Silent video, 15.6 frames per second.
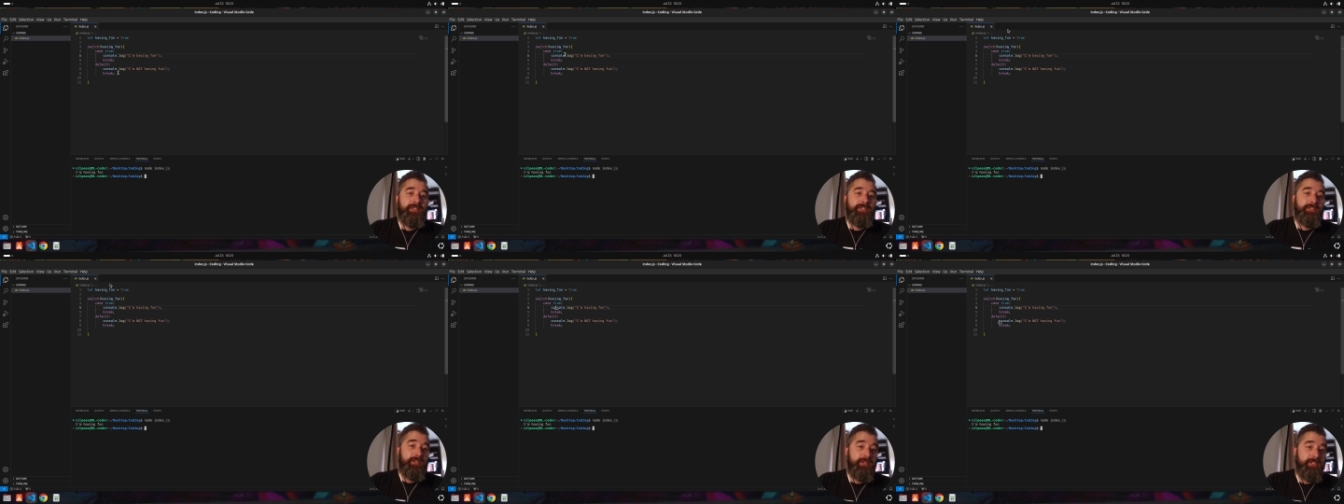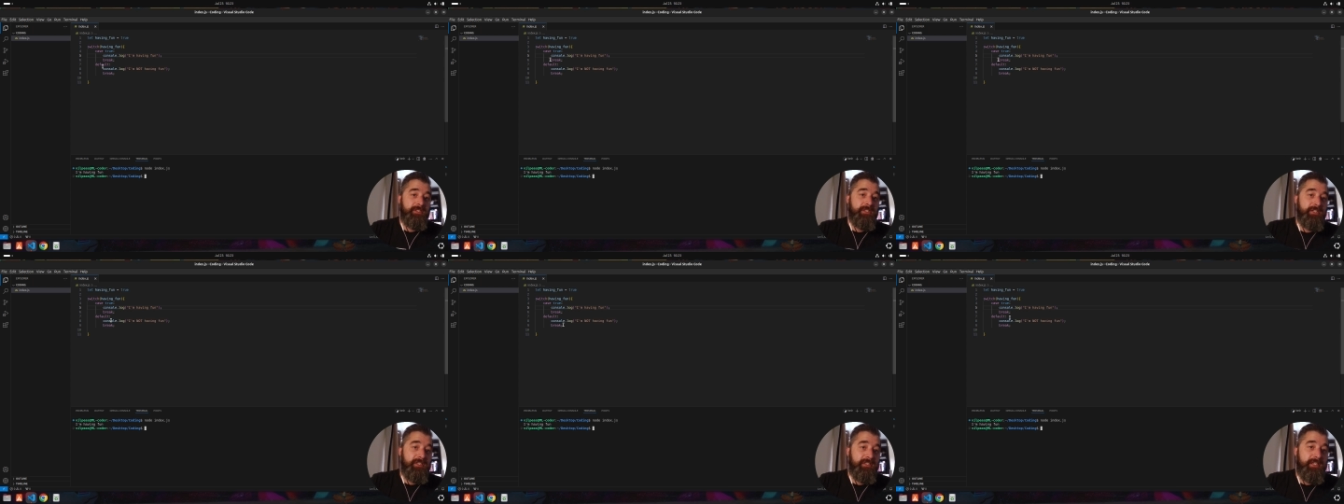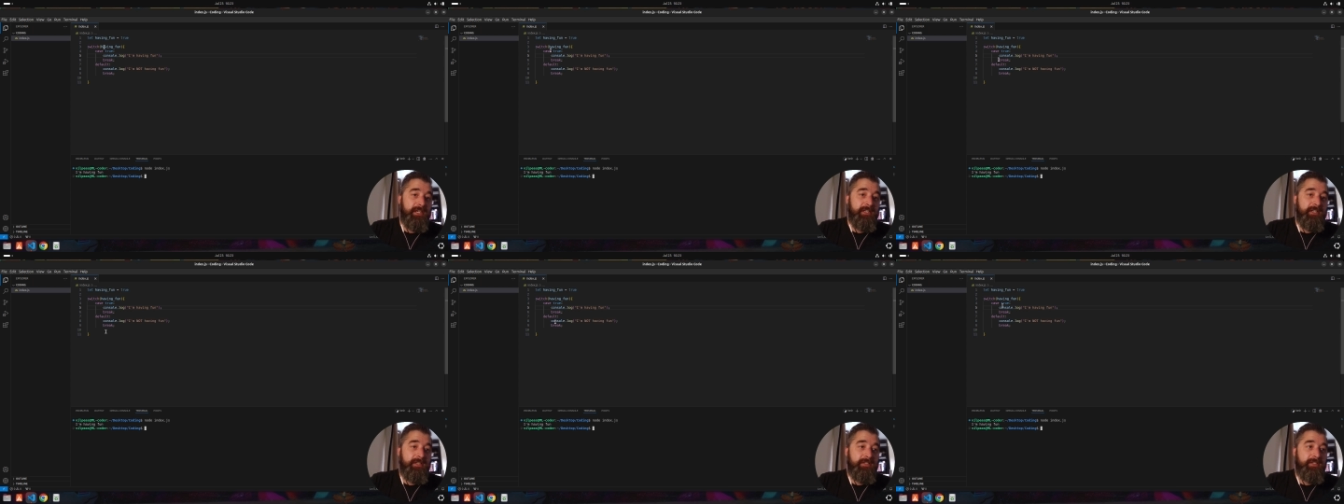so this is
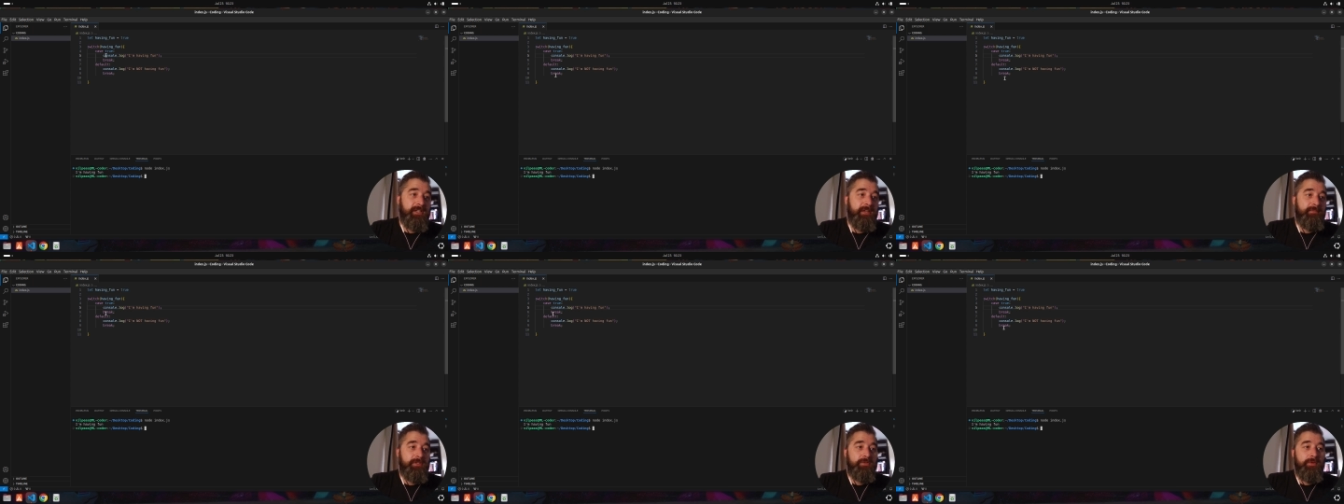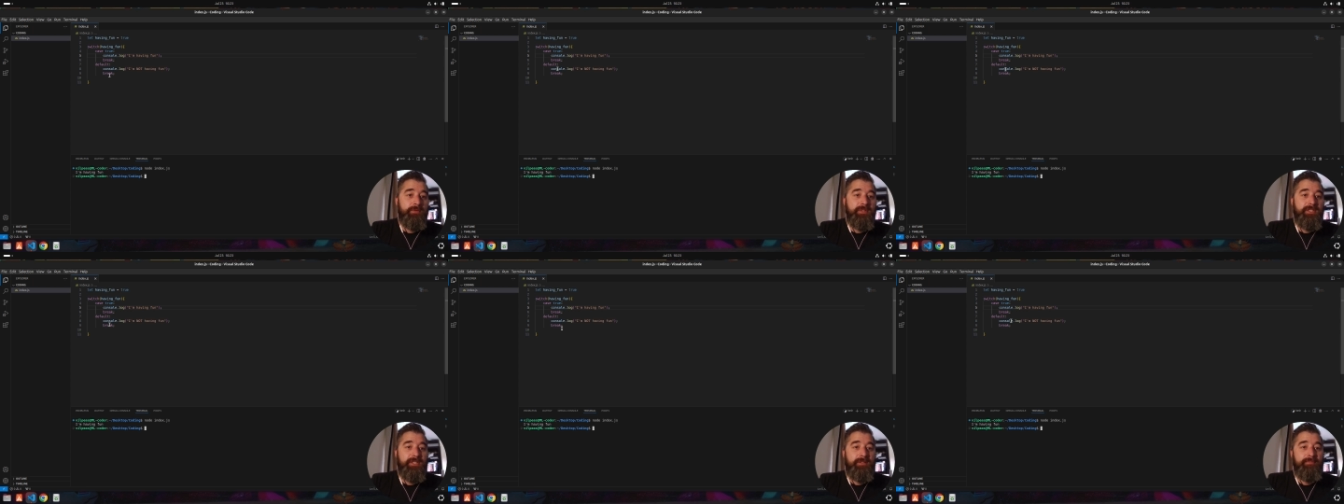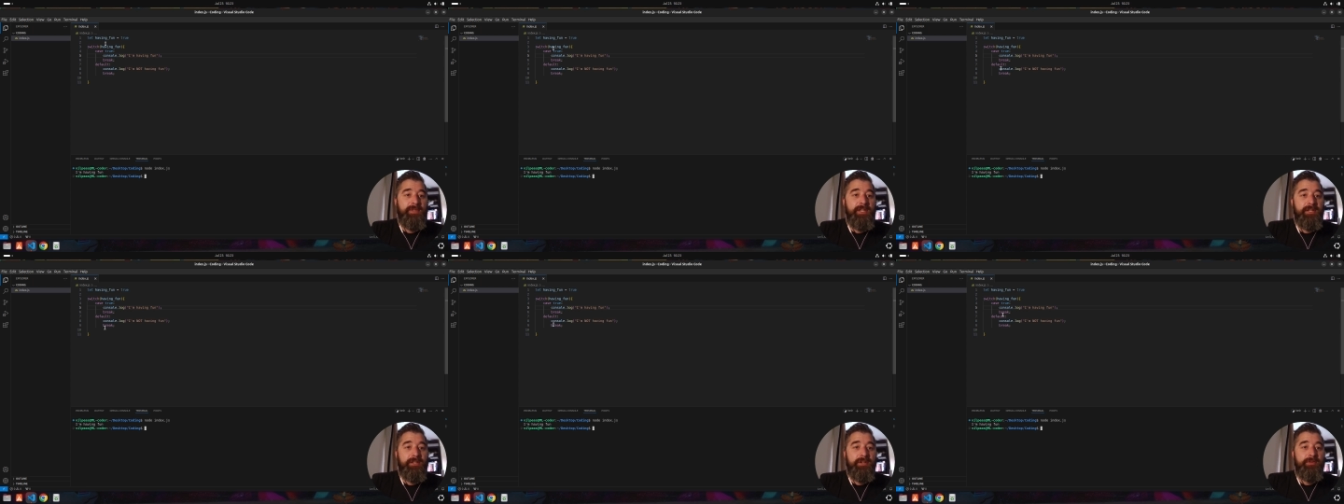exactly the same as what we did a minute
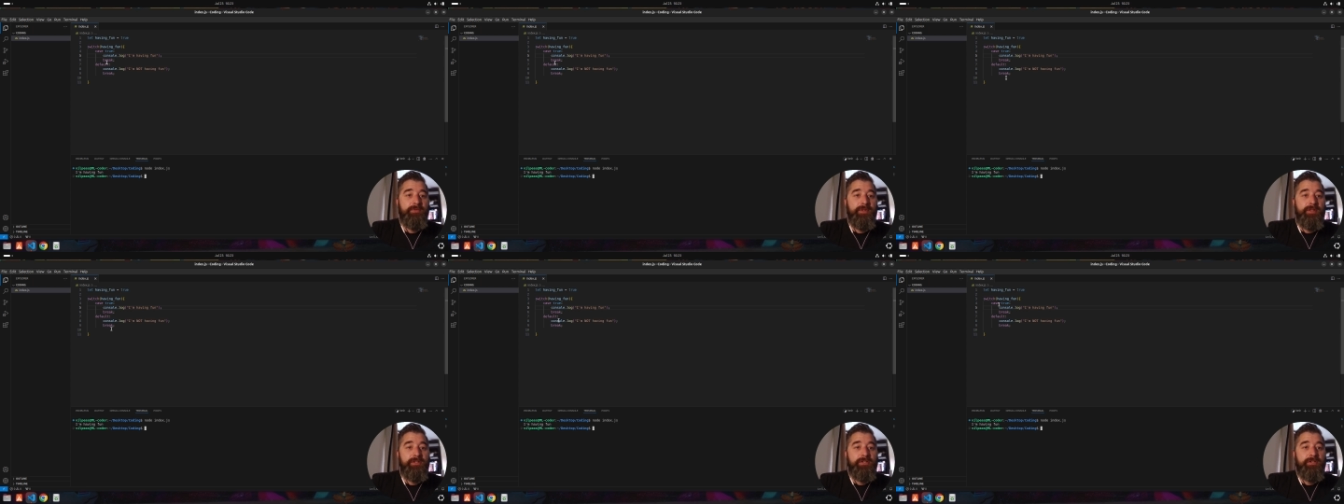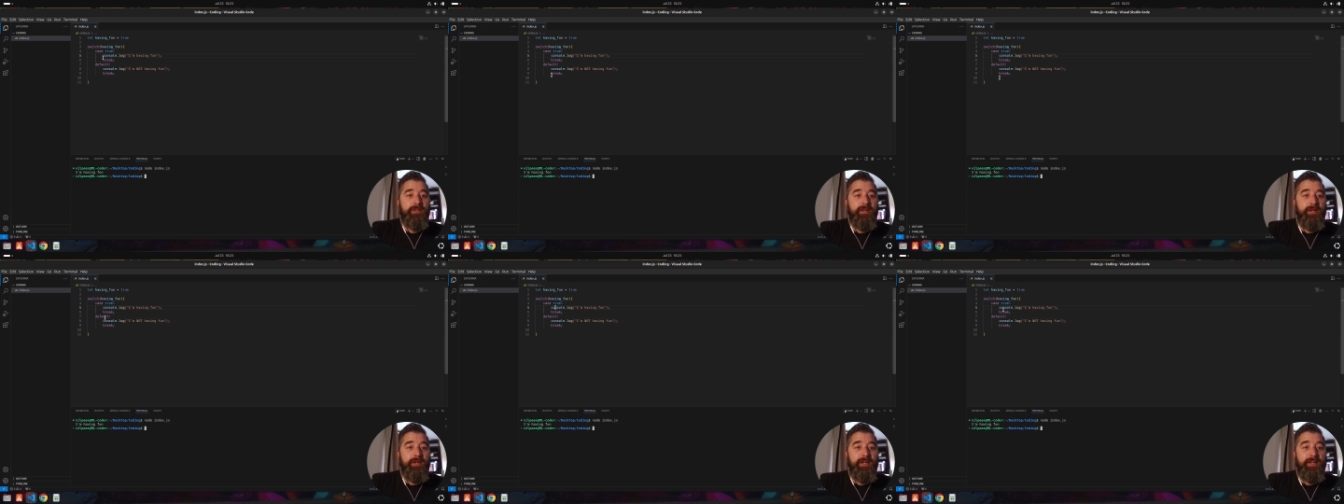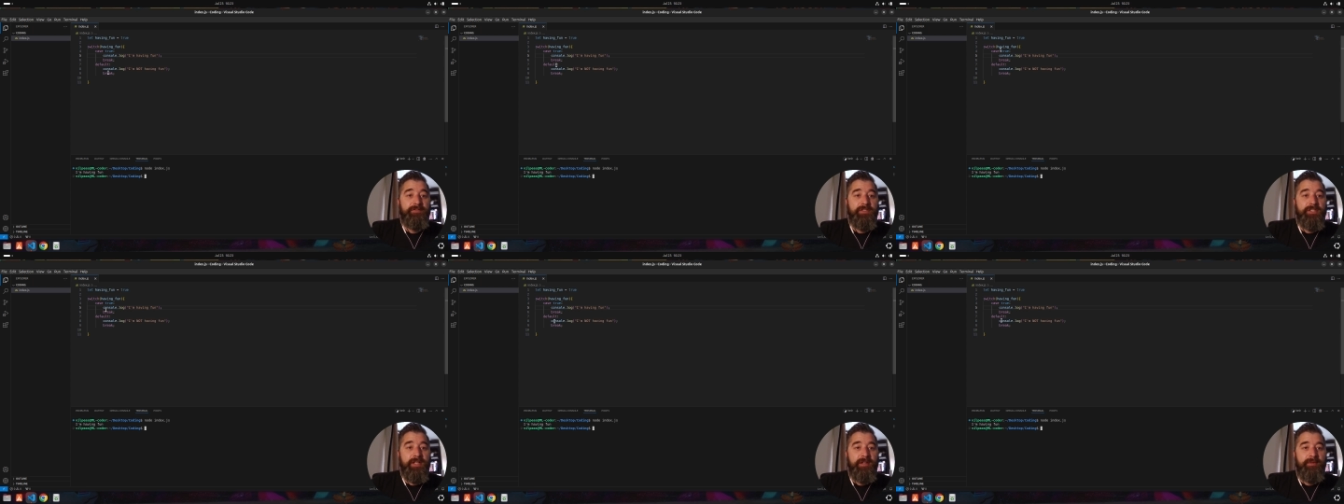ago with this if
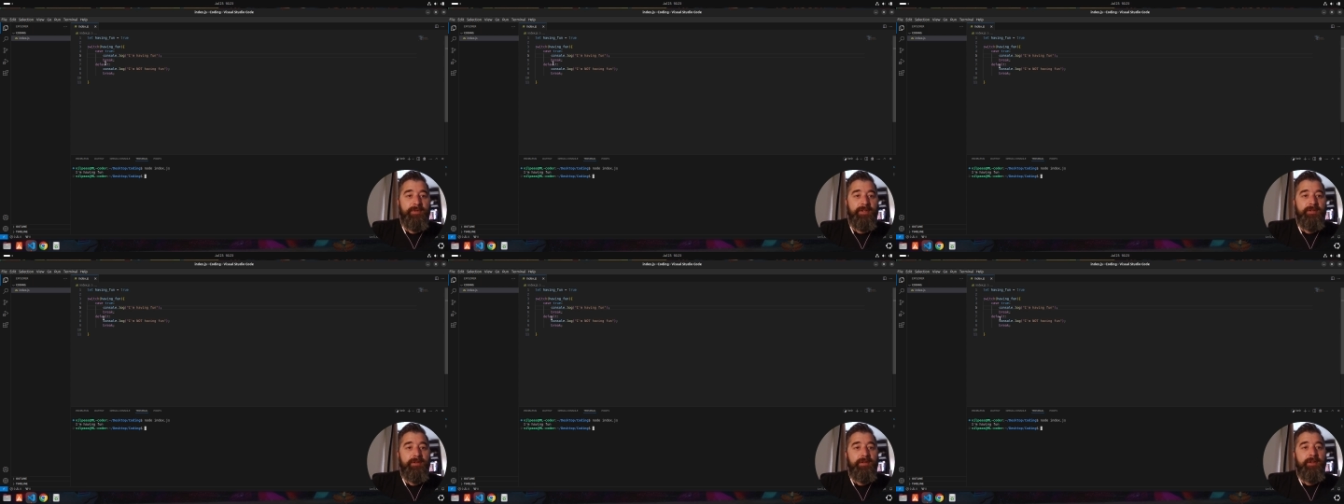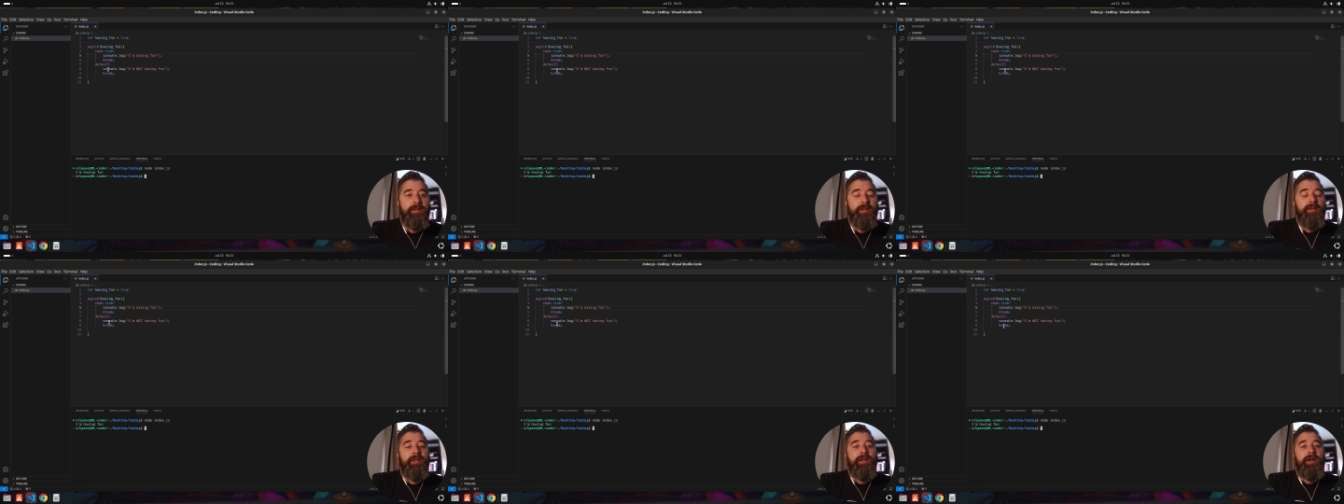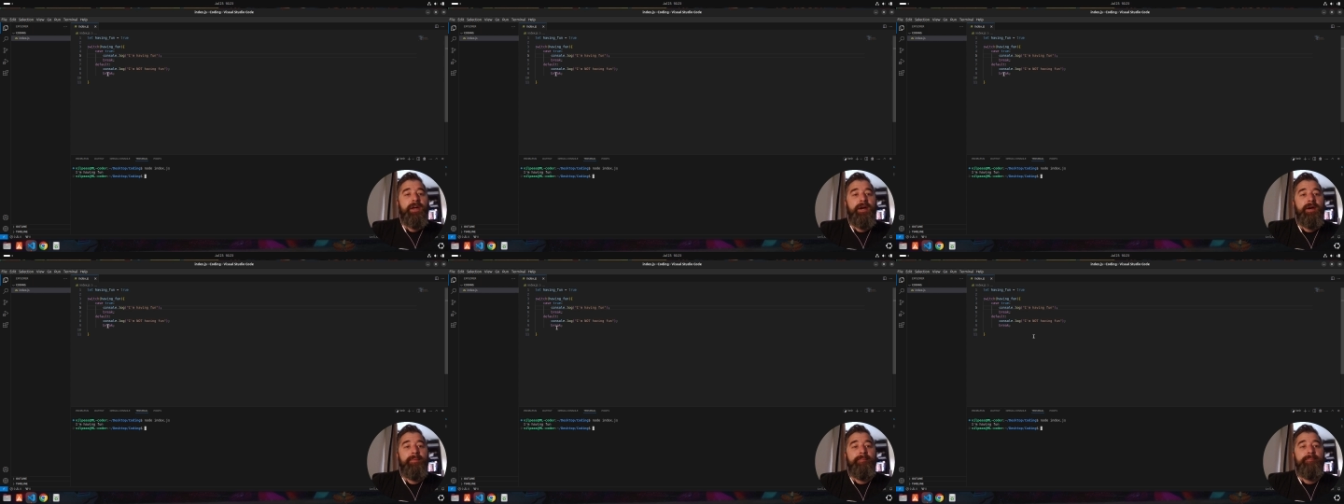statement,
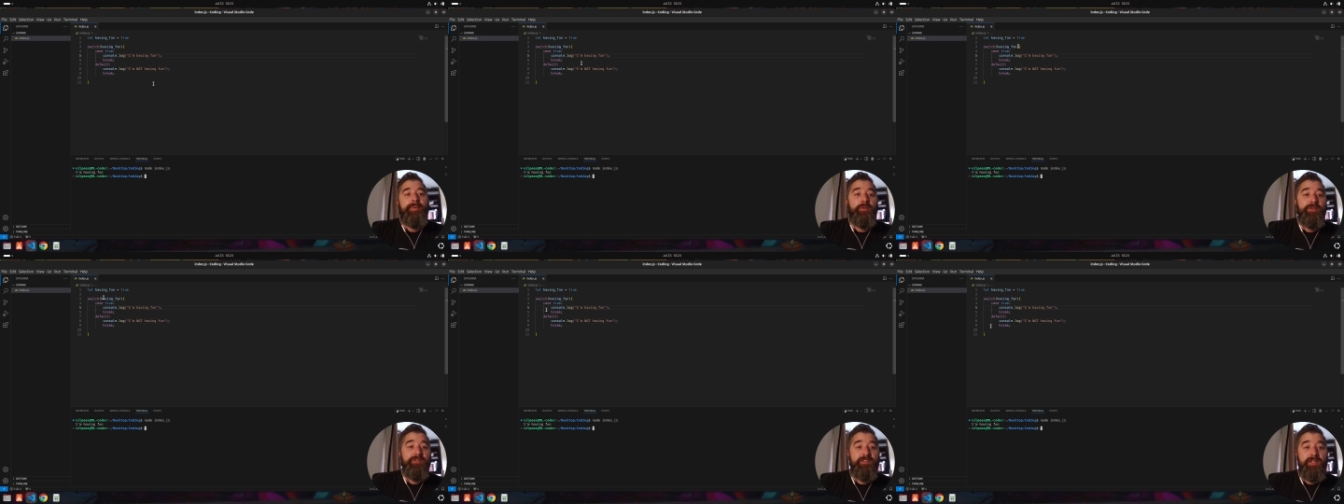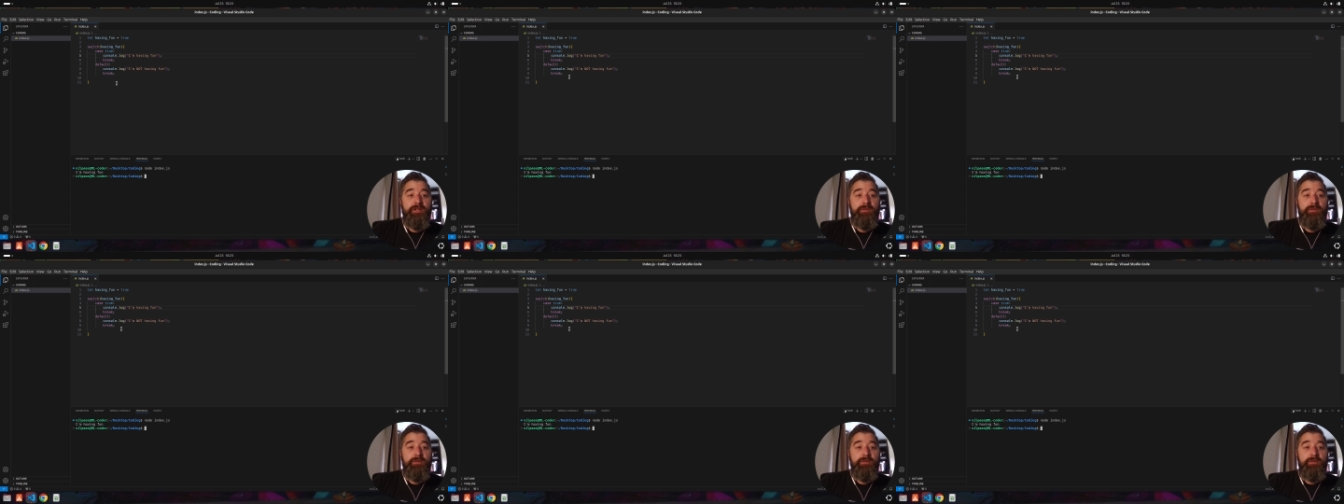but we've done it